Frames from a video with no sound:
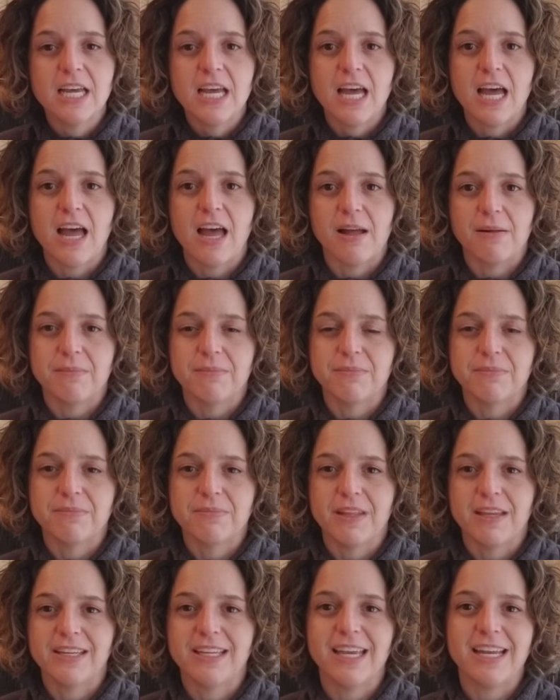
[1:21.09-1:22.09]

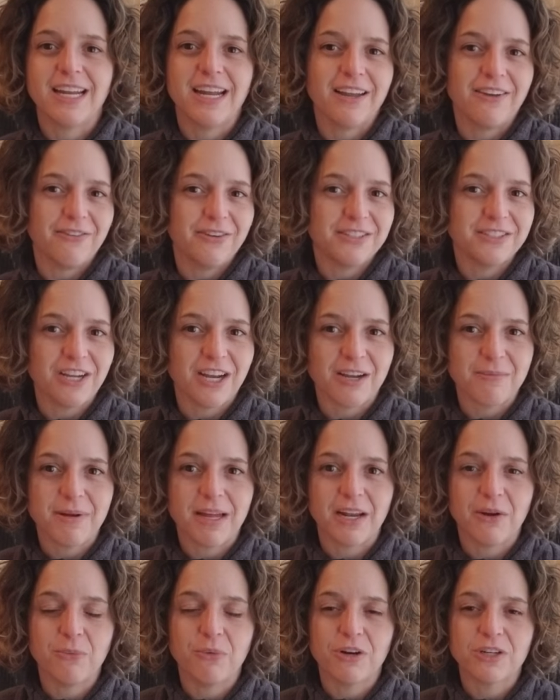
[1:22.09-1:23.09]
Again, I always talk about
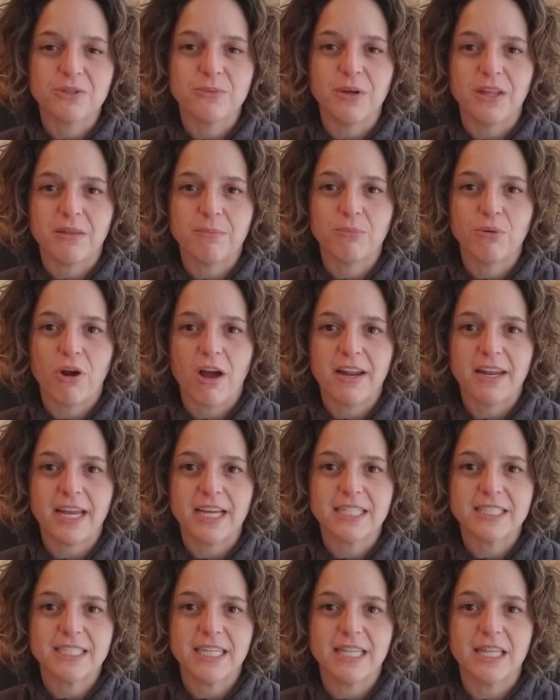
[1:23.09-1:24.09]
I worked with
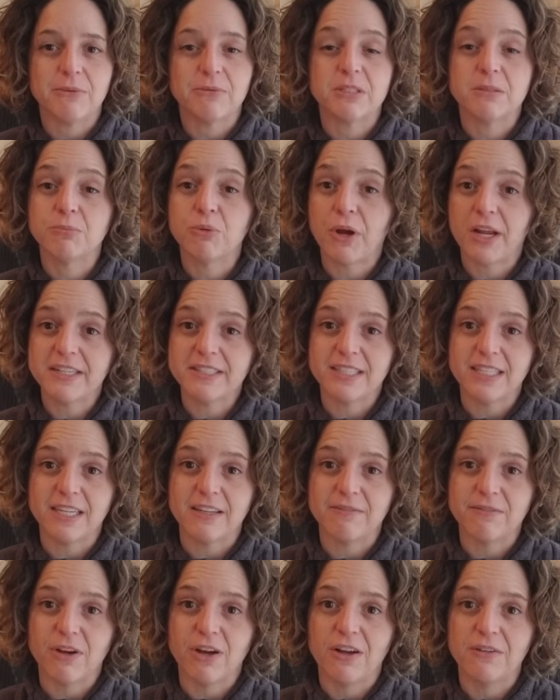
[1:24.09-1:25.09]
products and there was pricing
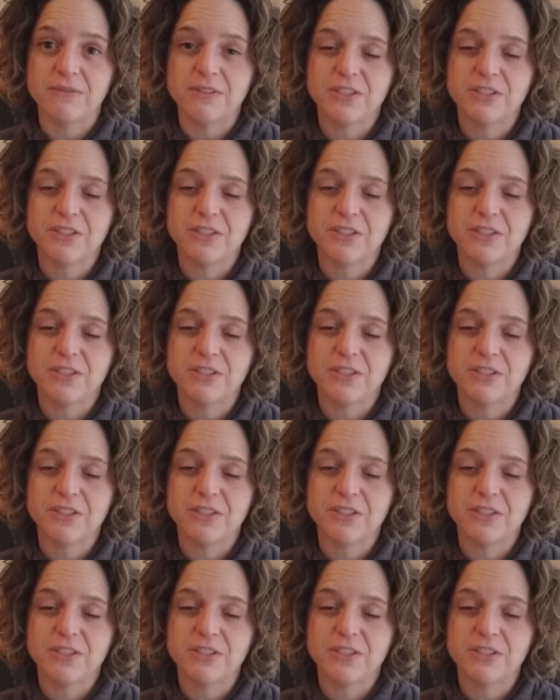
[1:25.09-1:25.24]
involved.